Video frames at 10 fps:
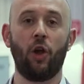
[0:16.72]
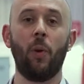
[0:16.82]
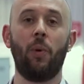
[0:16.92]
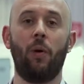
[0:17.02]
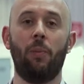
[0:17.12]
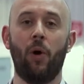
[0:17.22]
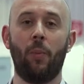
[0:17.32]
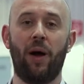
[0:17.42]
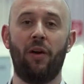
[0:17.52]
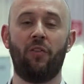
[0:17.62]
global
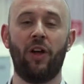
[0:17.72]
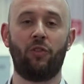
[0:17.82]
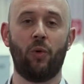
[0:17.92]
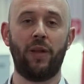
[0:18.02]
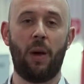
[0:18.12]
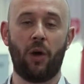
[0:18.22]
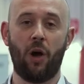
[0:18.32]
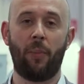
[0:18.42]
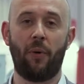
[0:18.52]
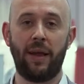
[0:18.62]
mobile virtual network
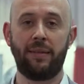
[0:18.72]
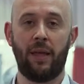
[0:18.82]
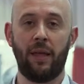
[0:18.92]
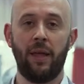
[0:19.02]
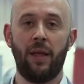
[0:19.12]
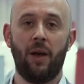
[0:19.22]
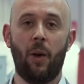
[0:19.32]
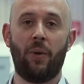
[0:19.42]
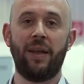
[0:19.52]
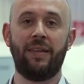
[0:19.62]
operator
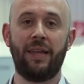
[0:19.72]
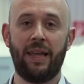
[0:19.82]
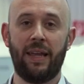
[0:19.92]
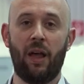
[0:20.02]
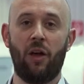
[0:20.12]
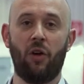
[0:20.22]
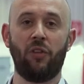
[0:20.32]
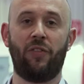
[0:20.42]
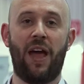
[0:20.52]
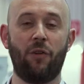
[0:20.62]
operating uh,
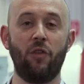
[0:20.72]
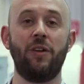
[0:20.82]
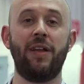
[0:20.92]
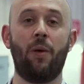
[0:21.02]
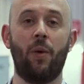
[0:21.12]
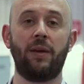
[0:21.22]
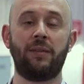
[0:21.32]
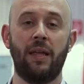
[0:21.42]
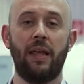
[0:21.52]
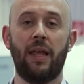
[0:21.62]
across 500
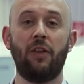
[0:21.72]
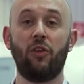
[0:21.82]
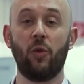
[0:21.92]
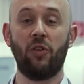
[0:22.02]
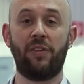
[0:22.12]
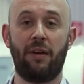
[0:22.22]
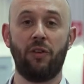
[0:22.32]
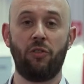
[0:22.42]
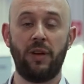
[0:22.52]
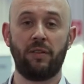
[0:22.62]
networks in 200
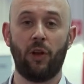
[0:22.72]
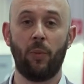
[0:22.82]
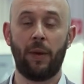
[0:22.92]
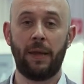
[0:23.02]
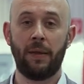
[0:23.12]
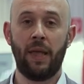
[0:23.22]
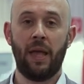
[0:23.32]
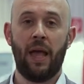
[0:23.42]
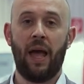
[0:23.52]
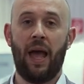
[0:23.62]
territories globally.
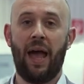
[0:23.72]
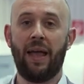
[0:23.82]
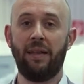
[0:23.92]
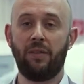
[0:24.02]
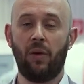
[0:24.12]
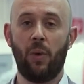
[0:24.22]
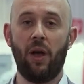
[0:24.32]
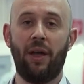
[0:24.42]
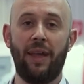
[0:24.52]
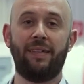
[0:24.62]
And we
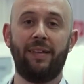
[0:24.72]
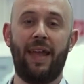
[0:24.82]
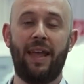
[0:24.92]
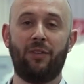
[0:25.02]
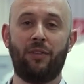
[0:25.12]
are here today